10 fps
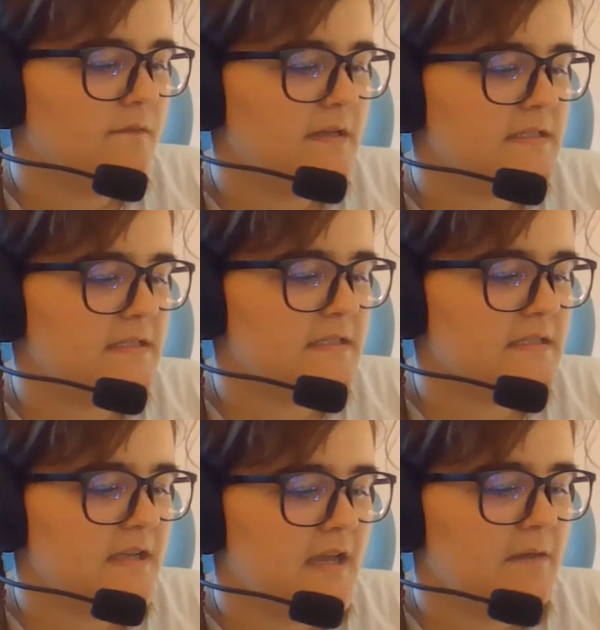vented it,
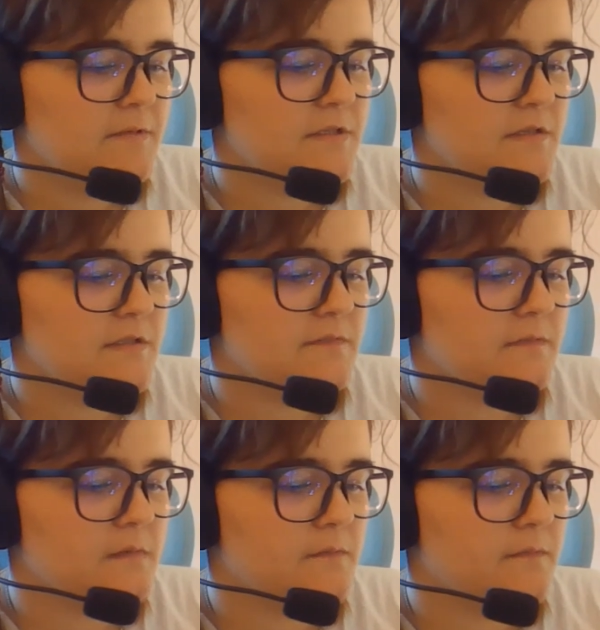and returned it for
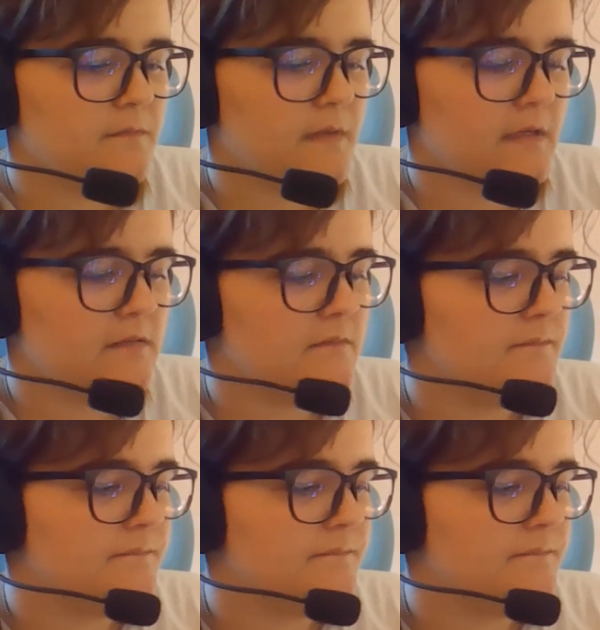refilling.